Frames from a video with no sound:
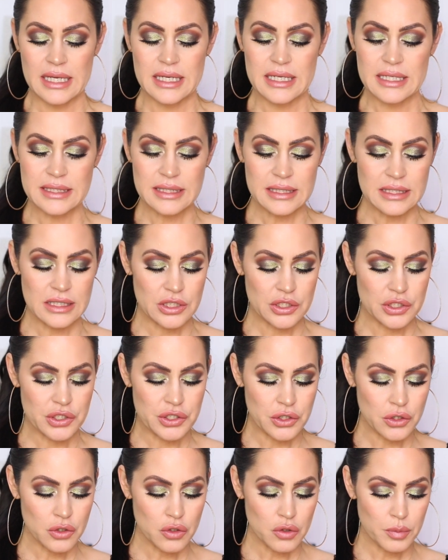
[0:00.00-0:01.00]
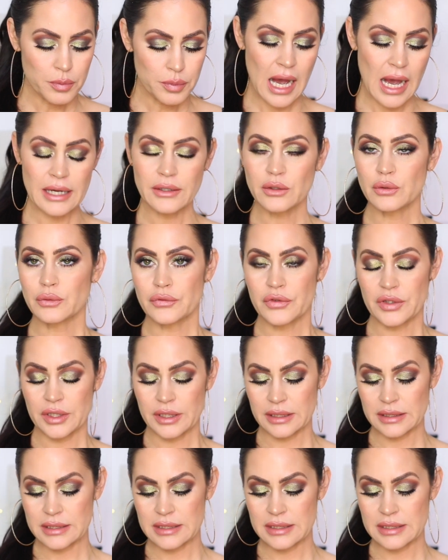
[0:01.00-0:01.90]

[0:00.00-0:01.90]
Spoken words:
Is it a dupe? I don't think